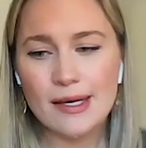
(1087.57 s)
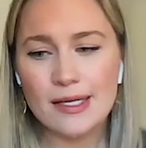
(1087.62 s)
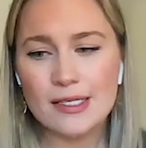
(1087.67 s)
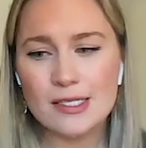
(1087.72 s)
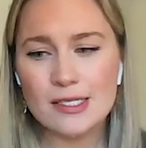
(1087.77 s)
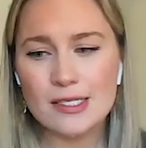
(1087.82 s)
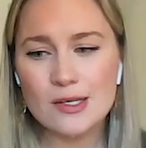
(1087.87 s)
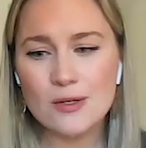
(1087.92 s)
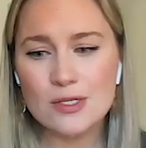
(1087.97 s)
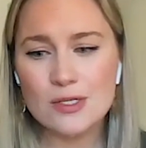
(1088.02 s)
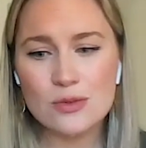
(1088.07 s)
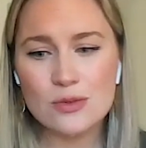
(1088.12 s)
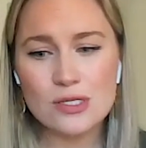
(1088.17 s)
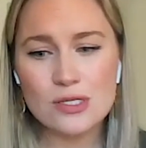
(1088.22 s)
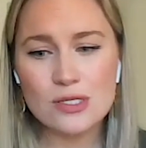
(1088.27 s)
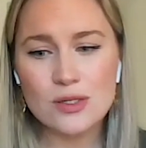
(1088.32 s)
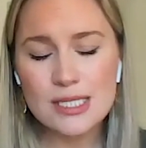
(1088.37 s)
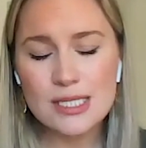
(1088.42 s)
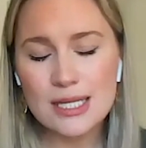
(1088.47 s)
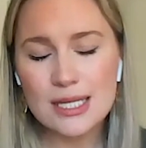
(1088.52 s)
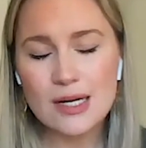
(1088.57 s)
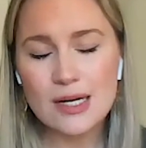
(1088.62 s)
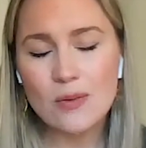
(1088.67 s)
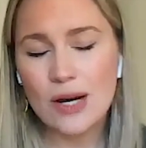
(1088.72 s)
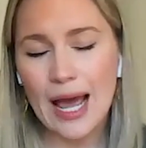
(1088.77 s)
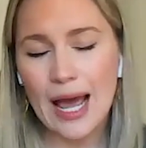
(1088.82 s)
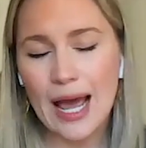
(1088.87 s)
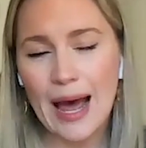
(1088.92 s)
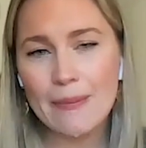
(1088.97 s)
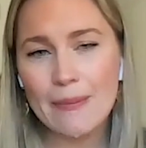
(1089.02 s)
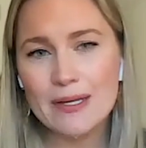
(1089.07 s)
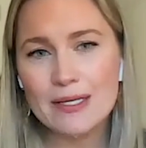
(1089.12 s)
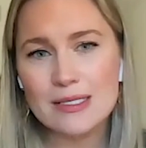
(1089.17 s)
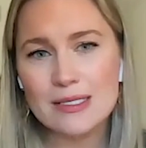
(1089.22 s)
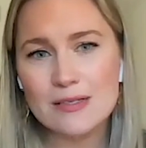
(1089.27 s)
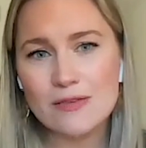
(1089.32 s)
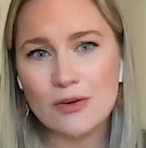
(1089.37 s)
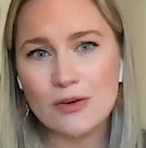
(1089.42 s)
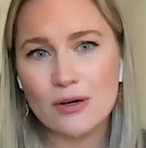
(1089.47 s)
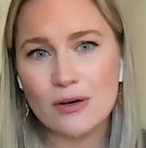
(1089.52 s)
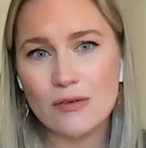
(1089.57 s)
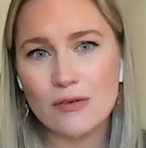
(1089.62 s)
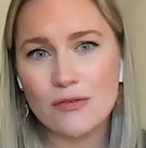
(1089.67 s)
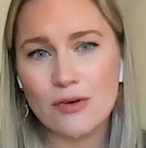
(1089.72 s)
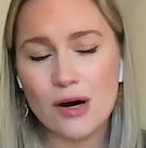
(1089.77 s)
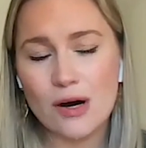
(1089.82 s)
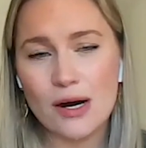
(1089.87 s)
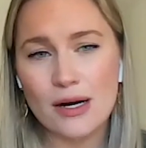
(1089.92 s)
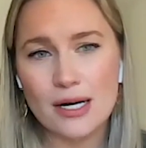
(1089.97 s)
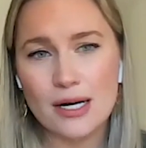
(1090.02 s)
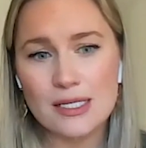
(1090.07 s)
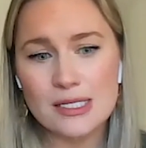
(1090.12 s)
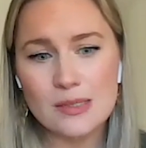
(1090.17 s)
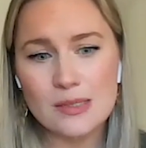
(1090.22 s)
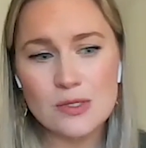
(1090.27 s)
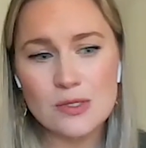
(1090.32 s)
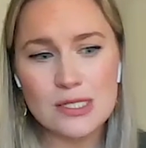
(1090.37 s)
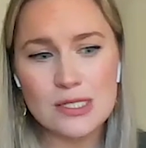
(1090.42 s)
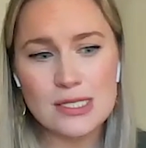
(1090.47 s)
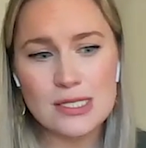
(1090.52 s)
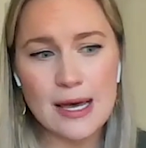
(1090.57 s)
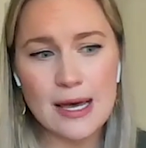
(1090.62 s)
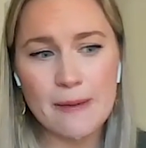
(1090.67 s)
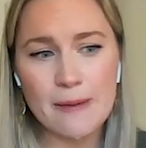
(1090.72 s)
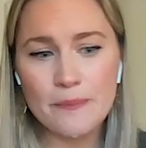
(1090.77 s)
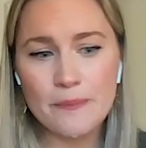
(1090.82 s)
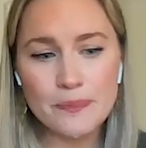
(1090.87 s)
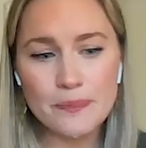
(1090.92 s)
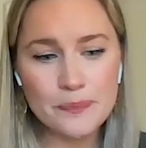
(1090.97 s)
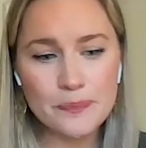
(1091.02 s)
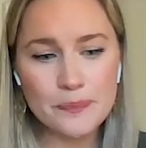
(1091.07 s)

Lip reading: And so as a result, I think what happens for our customers is that